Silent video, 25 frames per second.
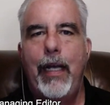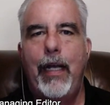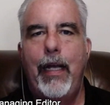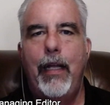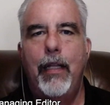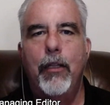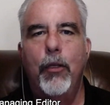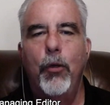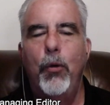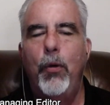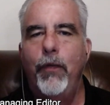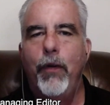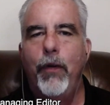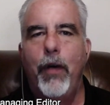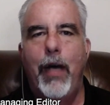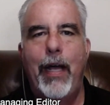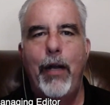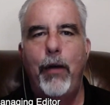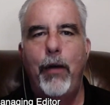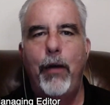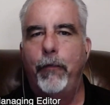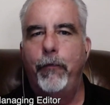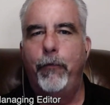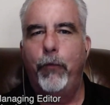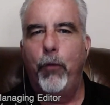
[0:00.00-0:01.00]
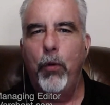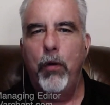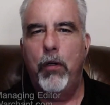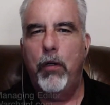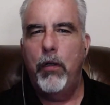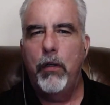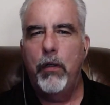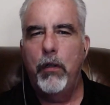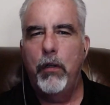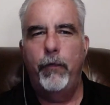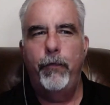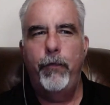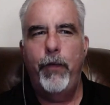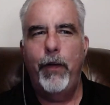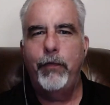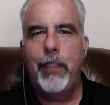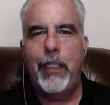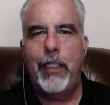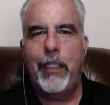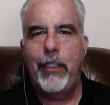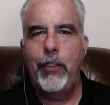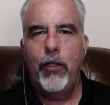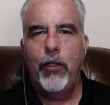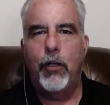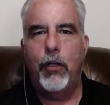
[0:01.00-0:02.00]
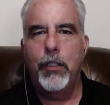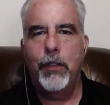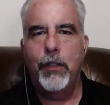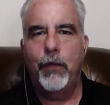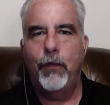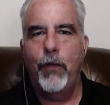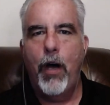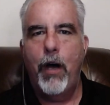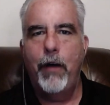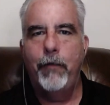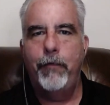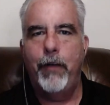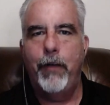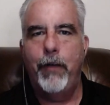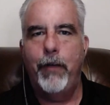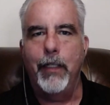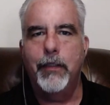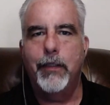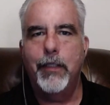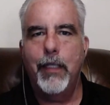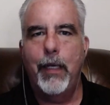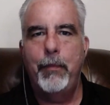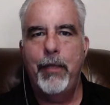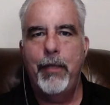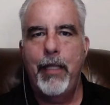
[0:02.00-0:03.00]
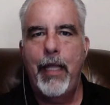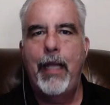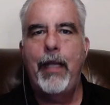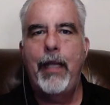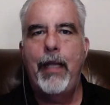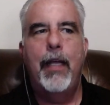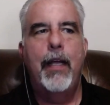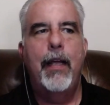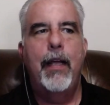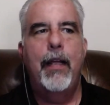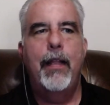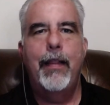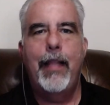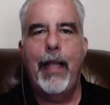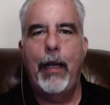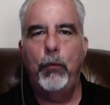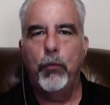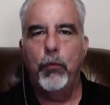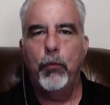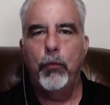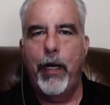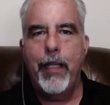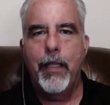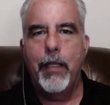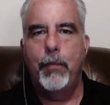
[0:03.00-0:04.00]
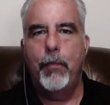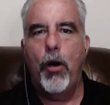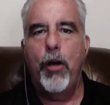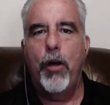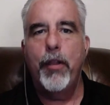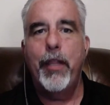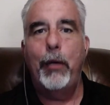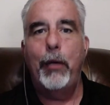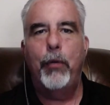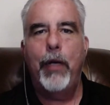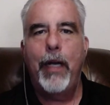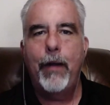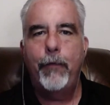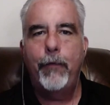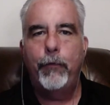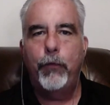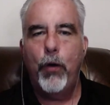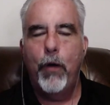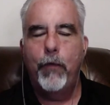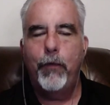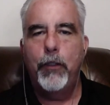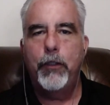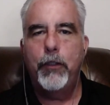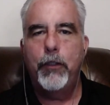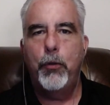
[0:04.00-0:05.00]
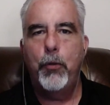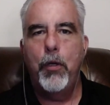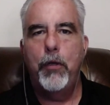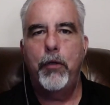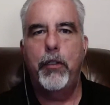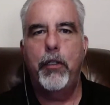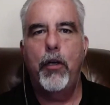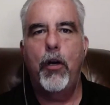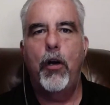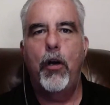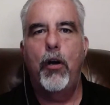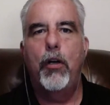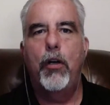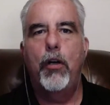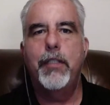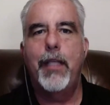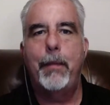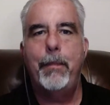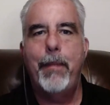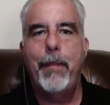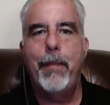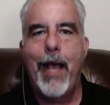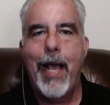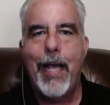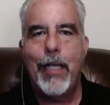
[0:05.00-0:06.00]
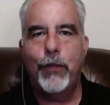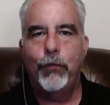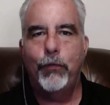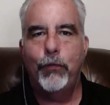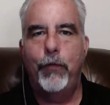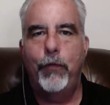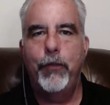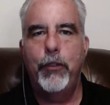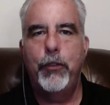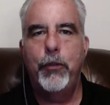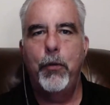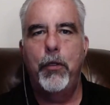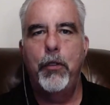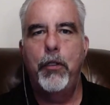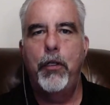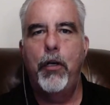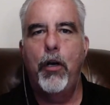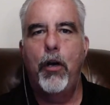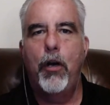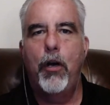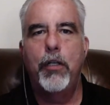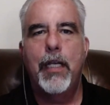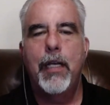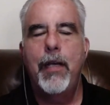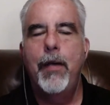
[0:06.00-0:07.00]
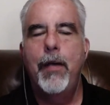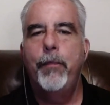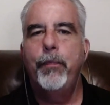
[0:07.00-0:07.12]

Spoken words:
Louisville had over 415 yards of offense. I mean, they ran the ball. They ran for over 200 yards. They passed for over 200 yards.